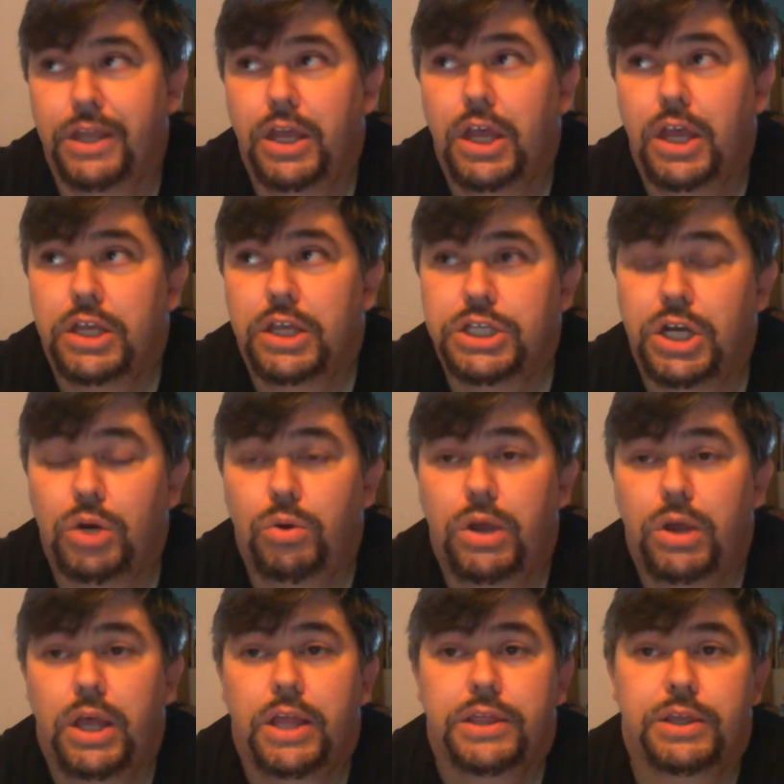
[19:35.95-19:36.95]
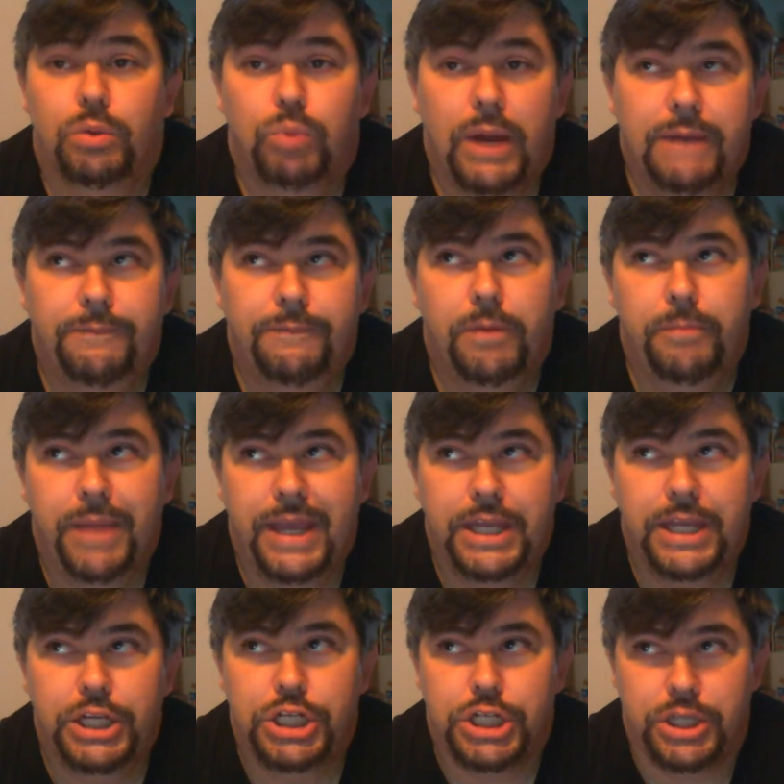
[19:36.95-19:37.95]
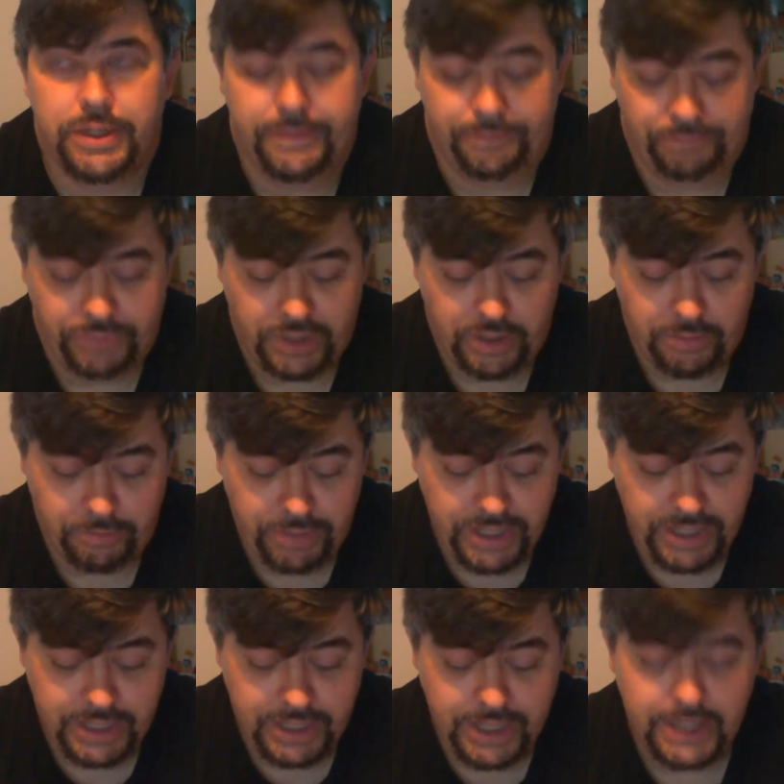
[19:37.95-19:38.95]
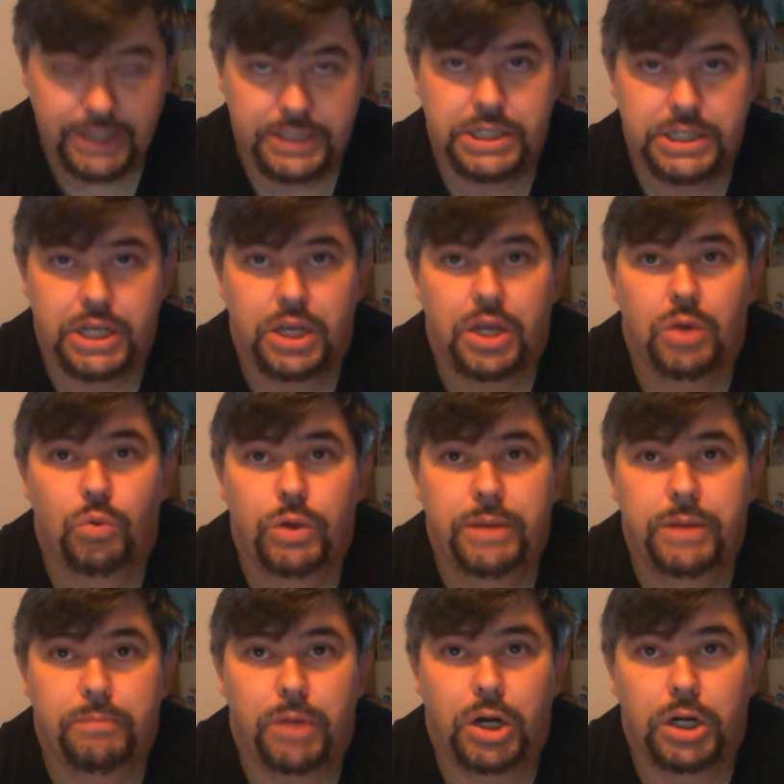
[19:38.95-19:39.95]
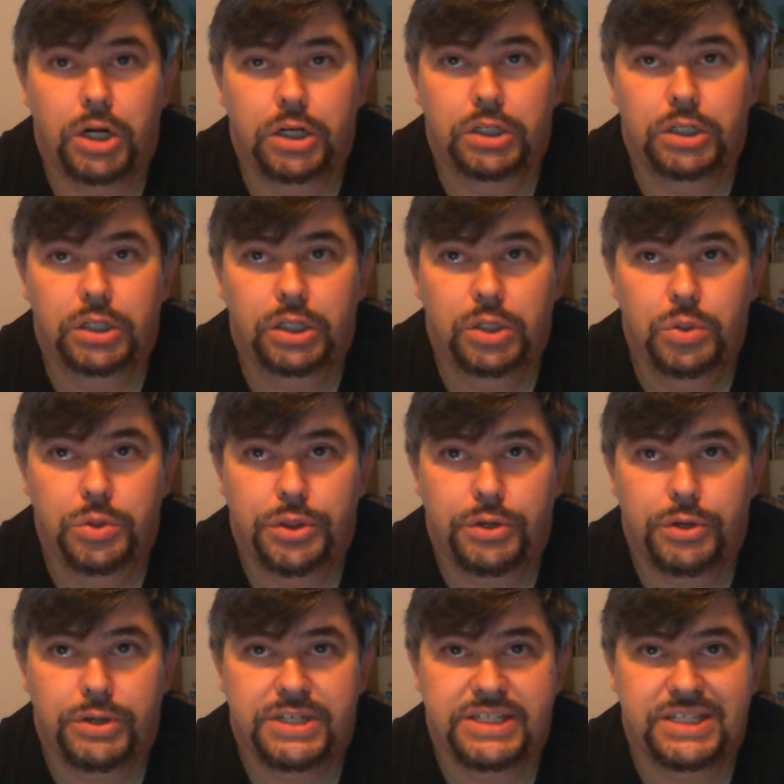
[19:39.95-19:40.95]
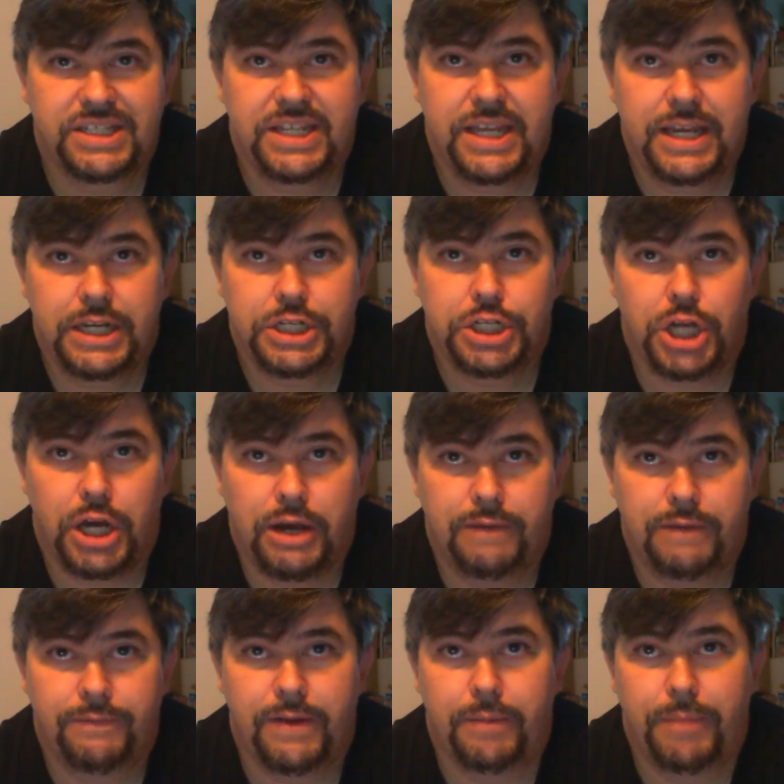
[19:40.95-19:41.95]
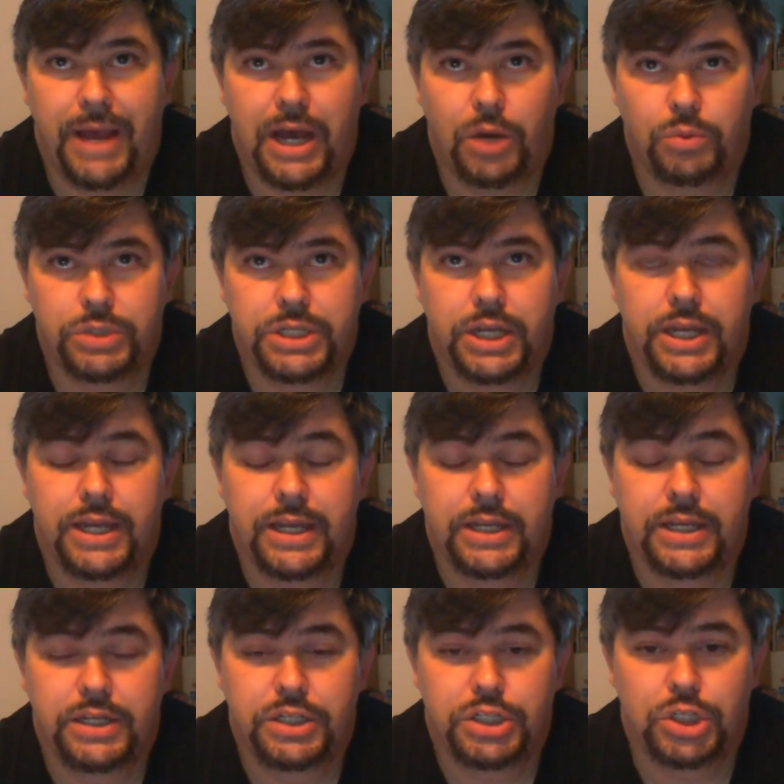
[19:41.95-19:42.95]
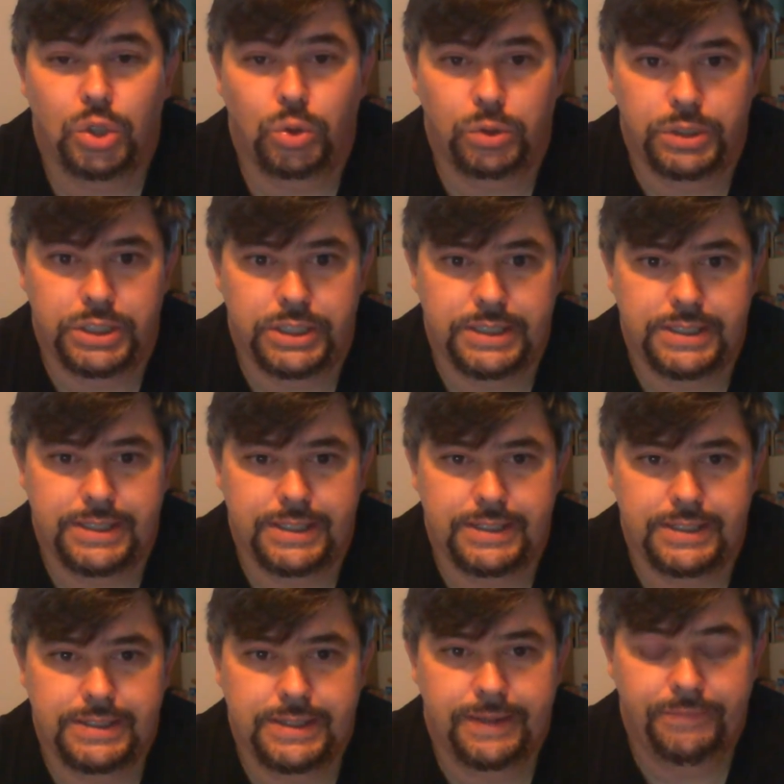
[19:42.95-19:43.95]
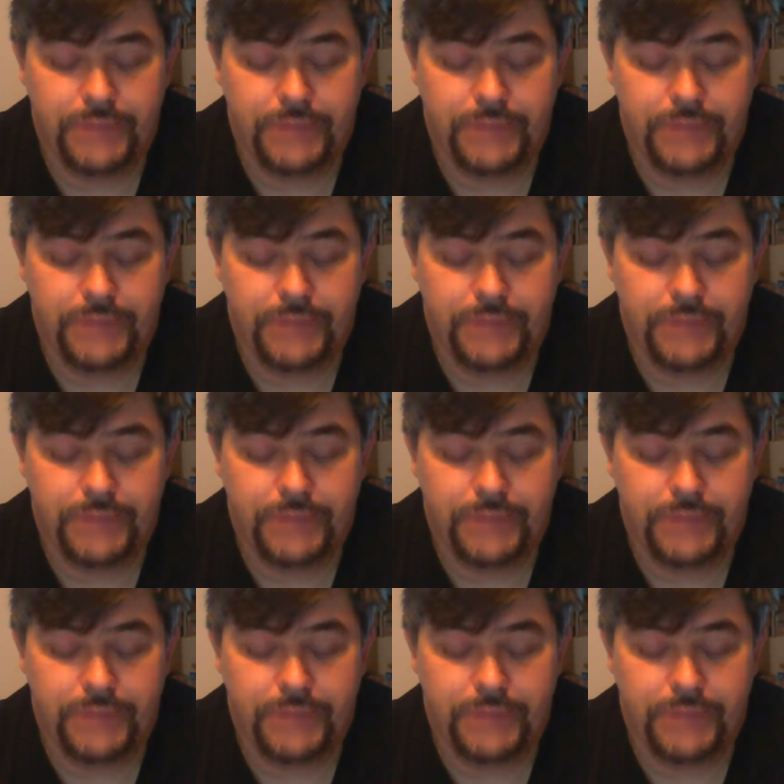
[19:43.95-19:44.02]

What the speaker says: So the Reformation begins when Martin Luther is ticked off about indulgences.